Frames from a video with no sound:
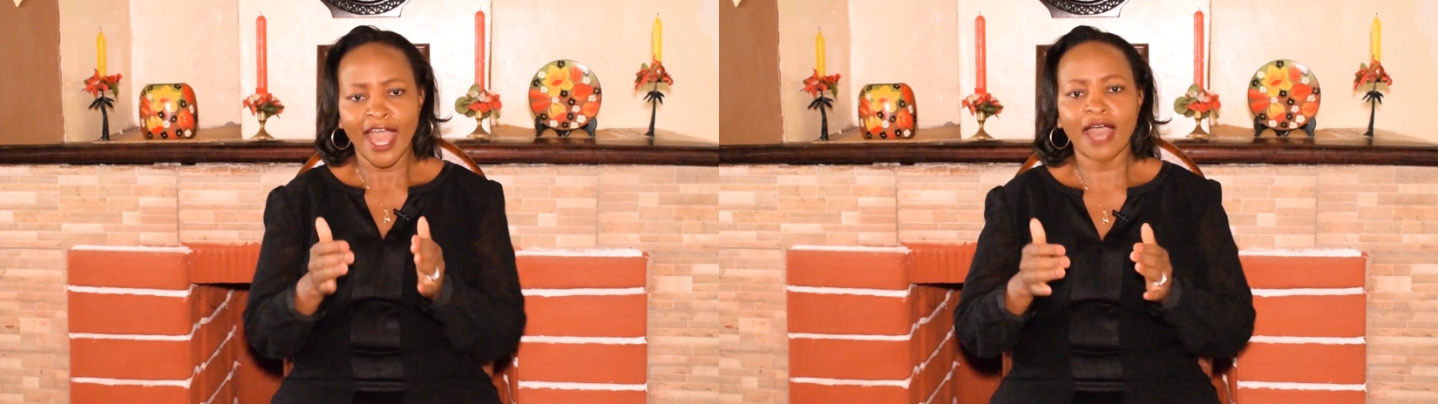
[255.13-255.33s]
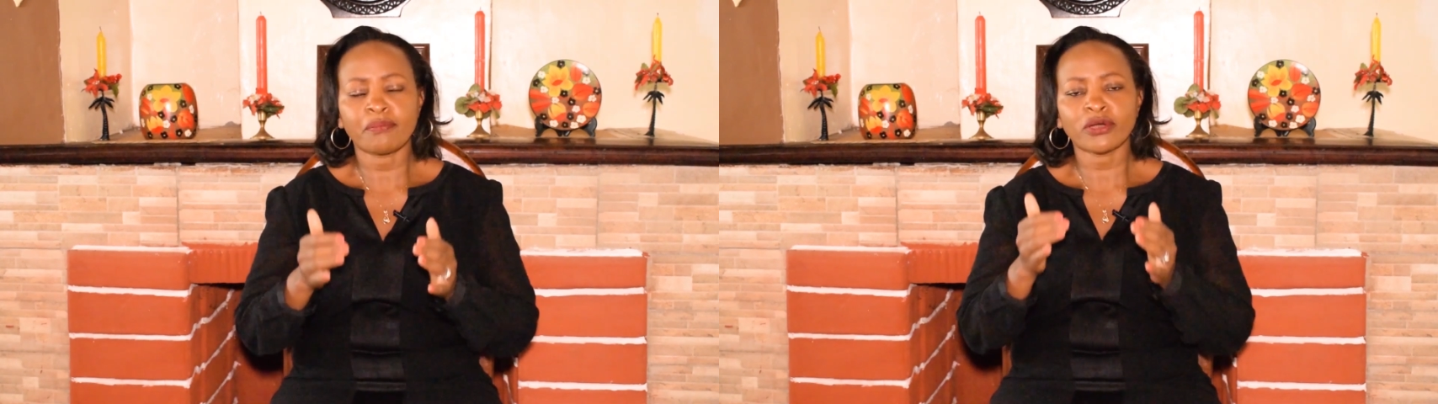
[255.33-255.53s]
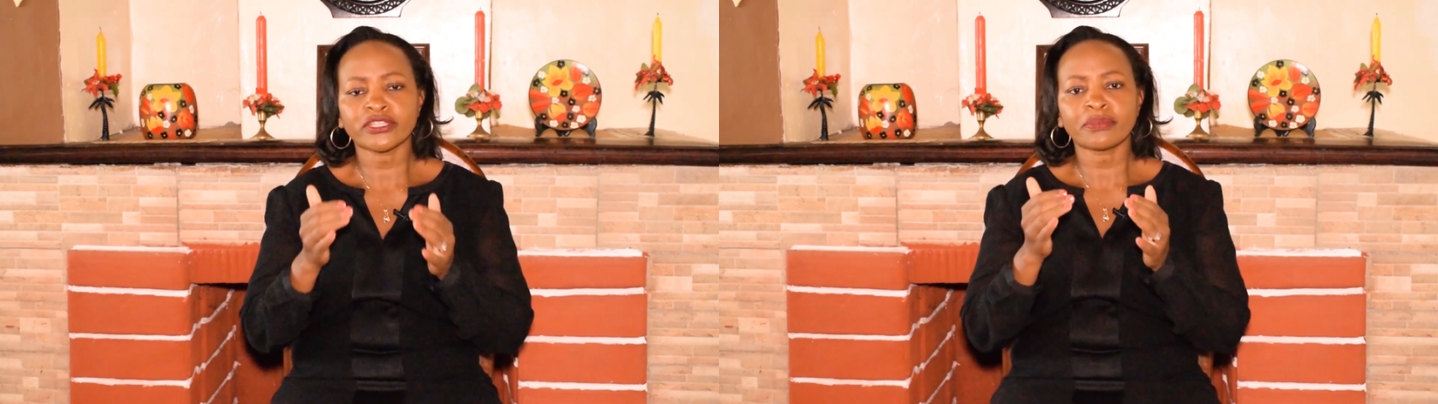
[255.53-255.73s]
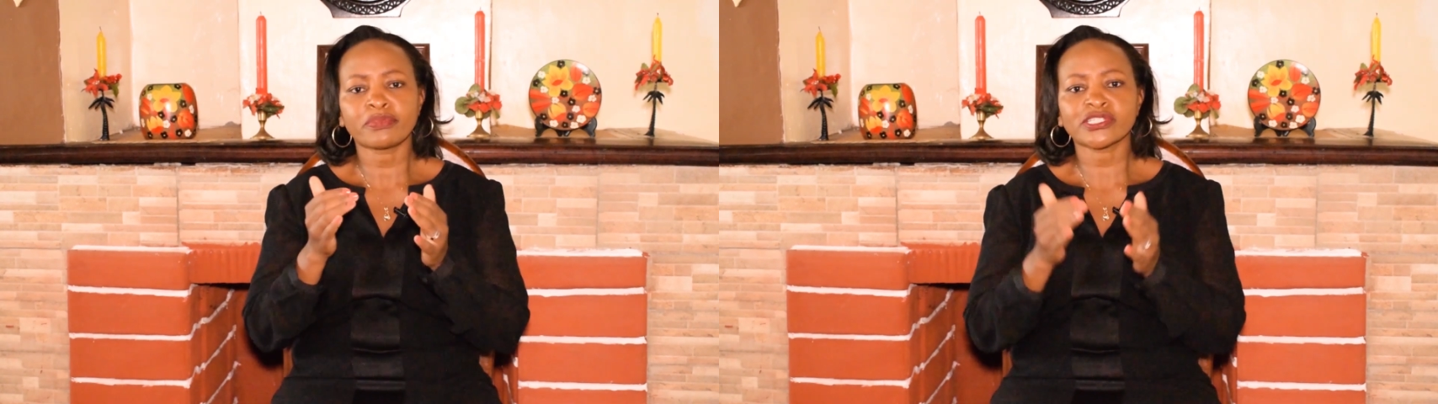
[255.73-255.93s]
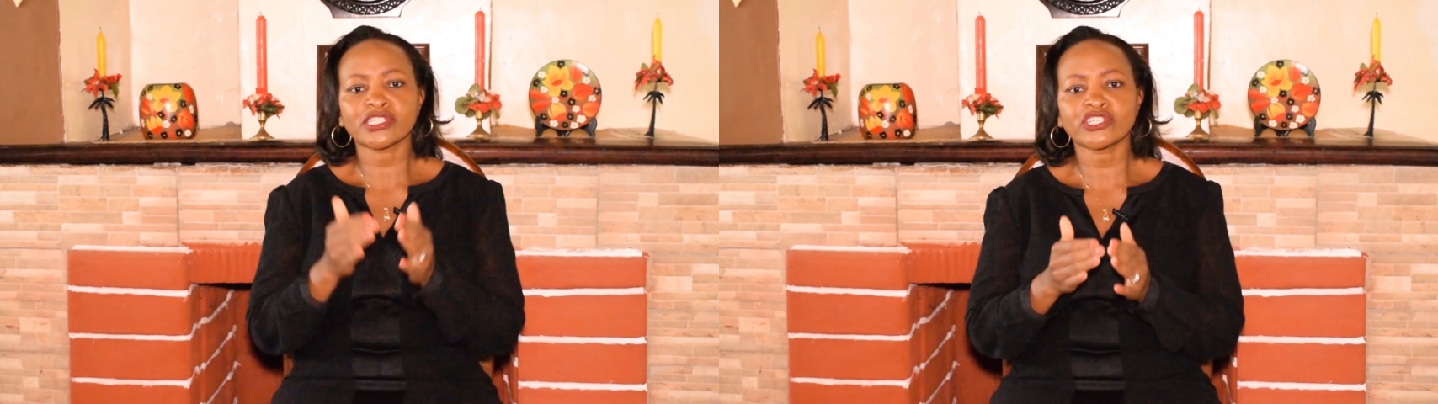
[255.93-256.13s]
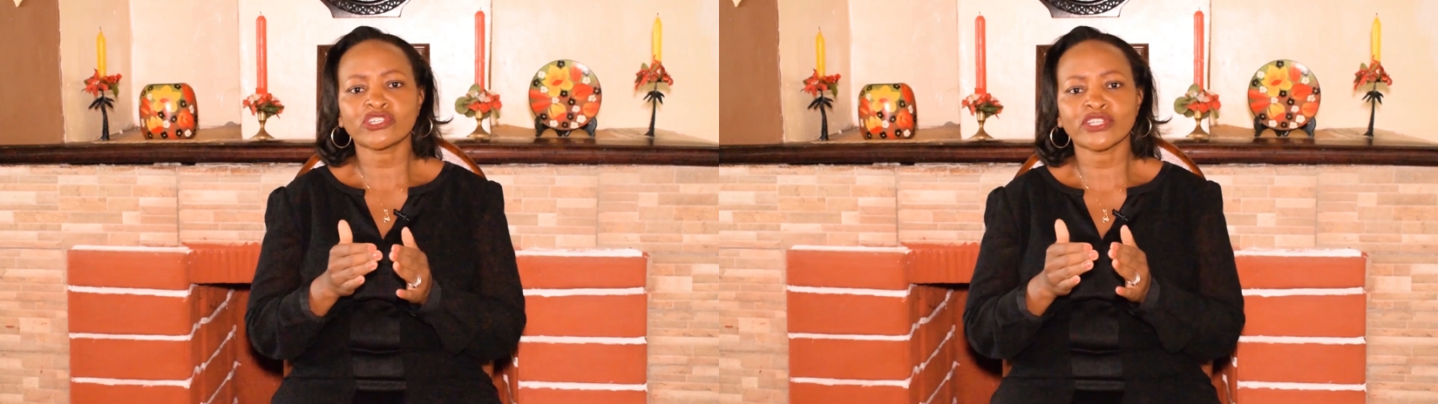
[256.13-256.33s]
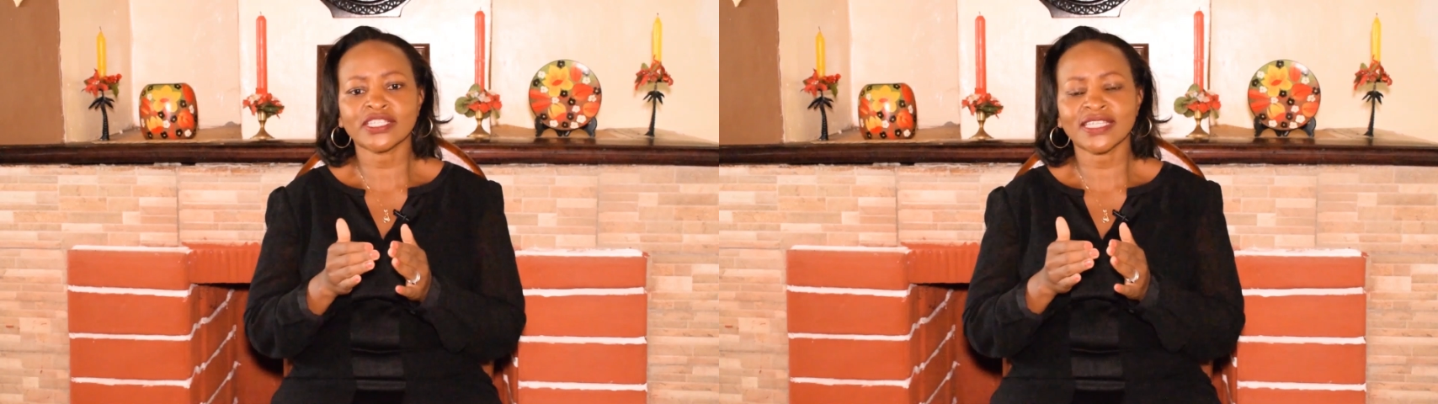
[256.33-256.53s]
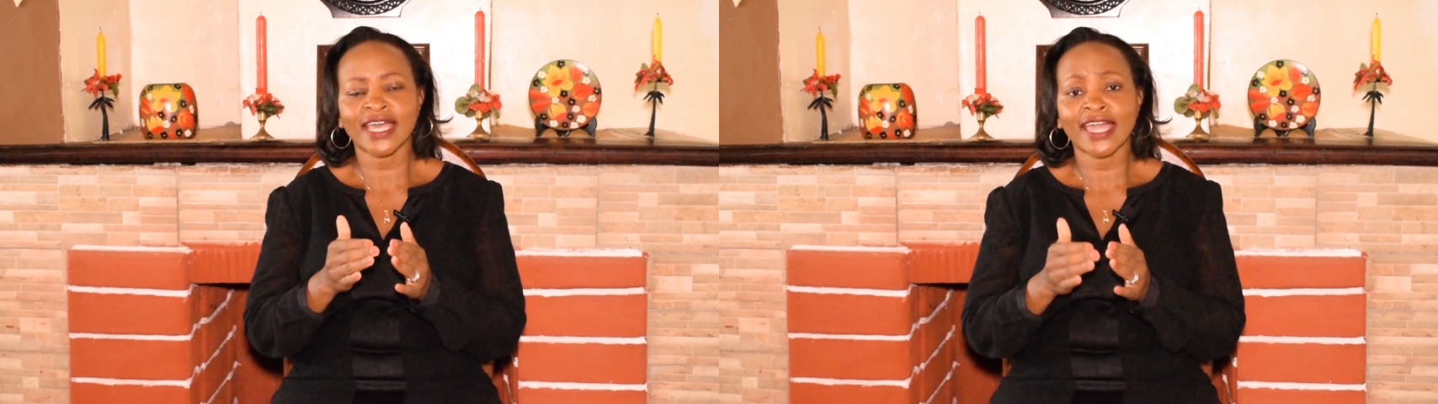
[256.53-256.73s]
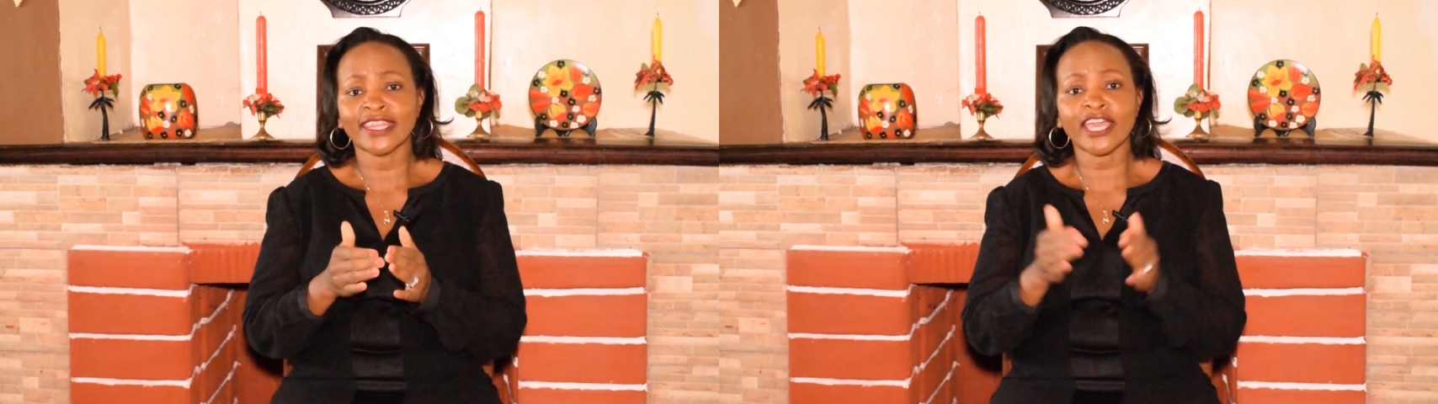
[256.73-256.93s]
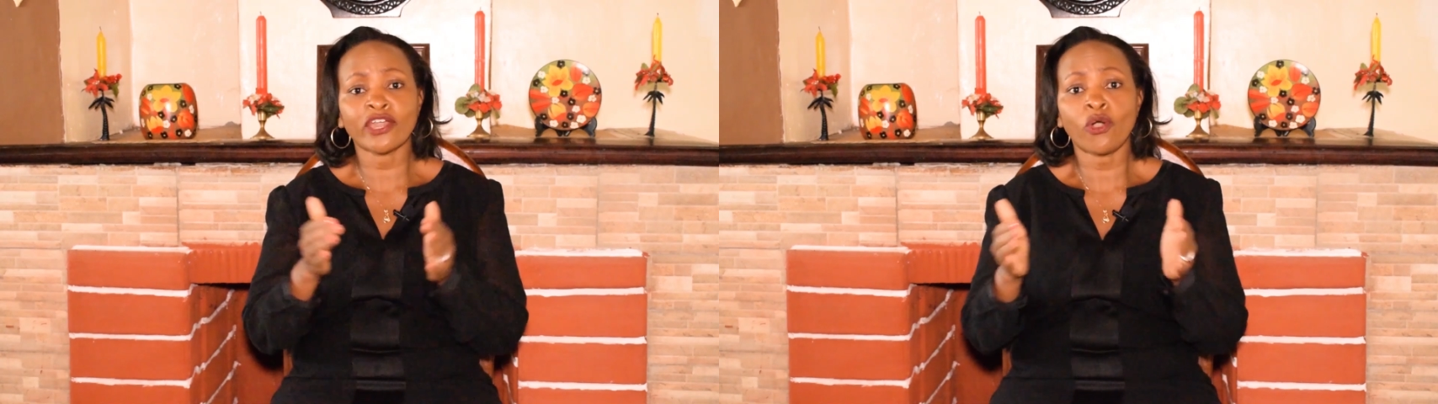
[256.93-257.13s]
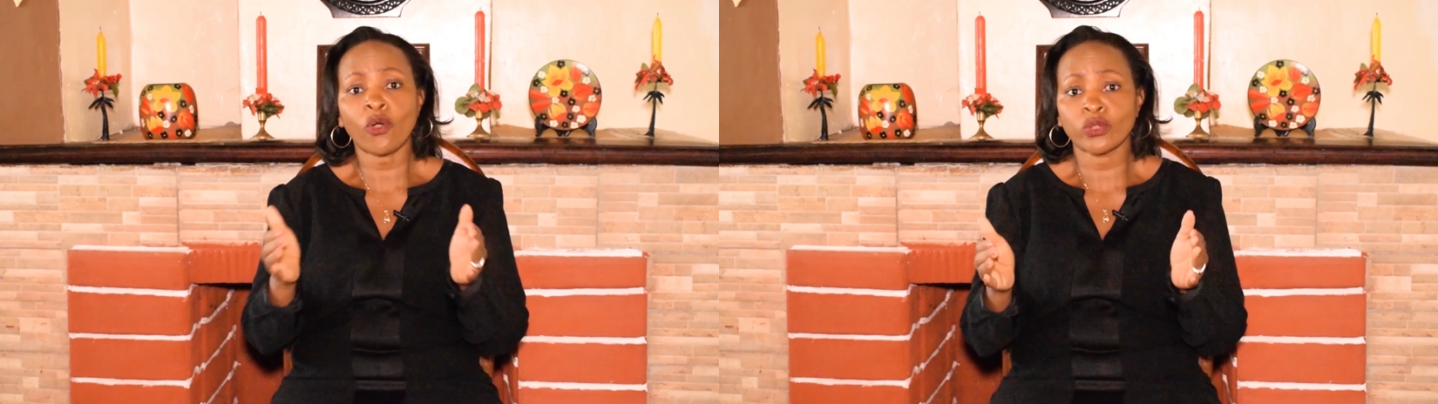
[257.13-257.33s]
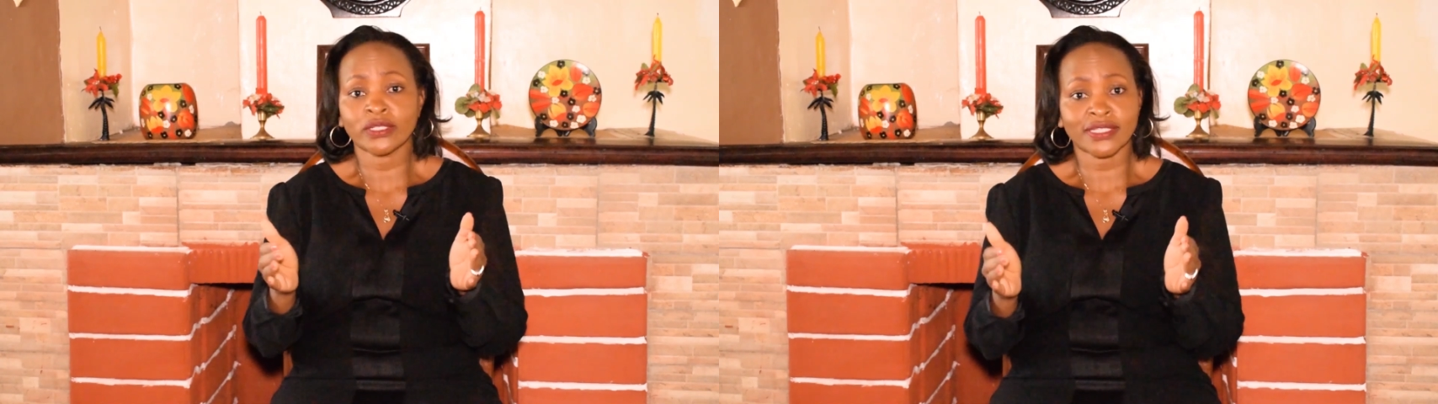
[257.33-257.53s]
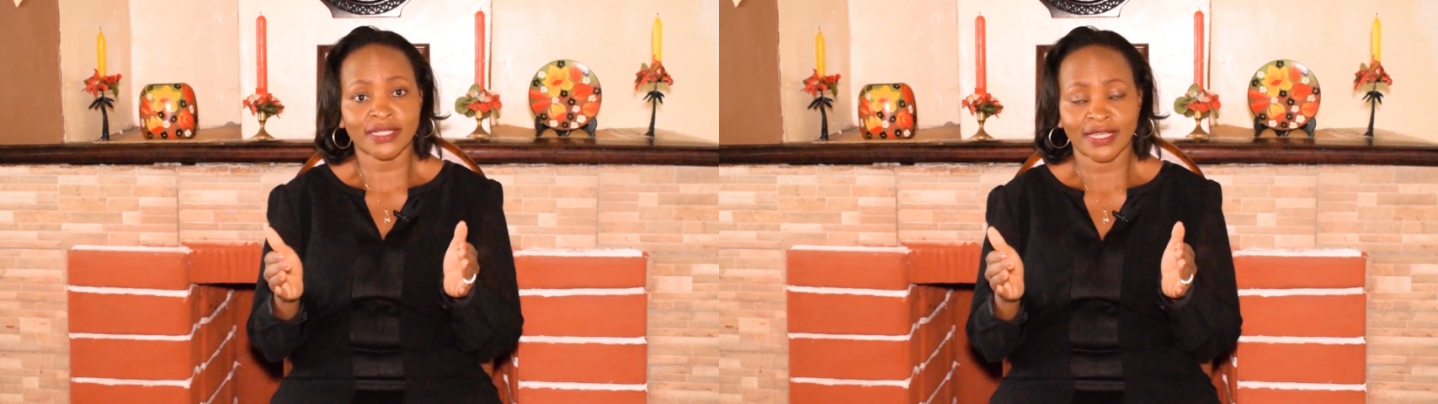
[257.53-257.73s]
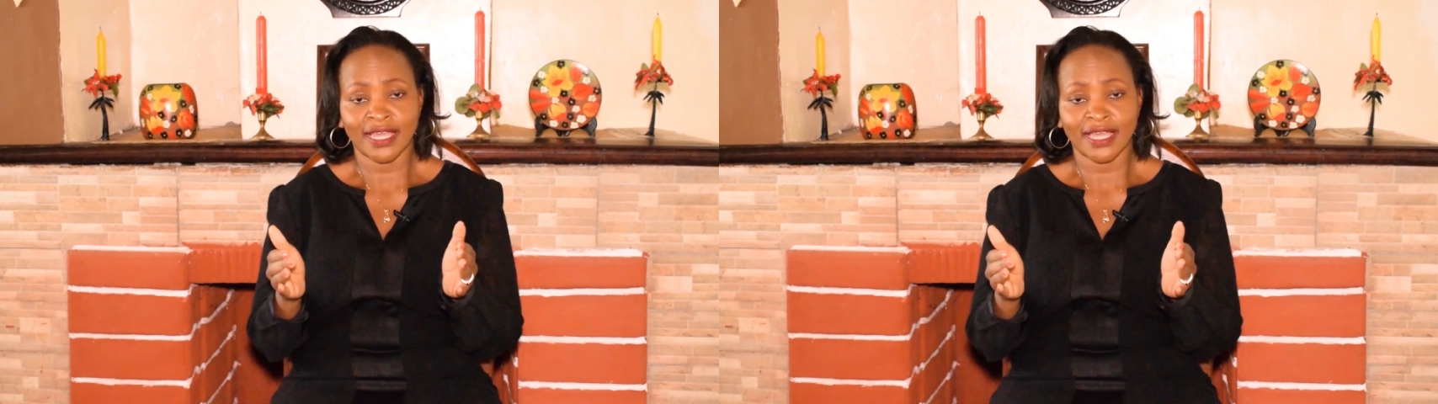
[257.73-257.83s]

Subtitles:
about the positions they hold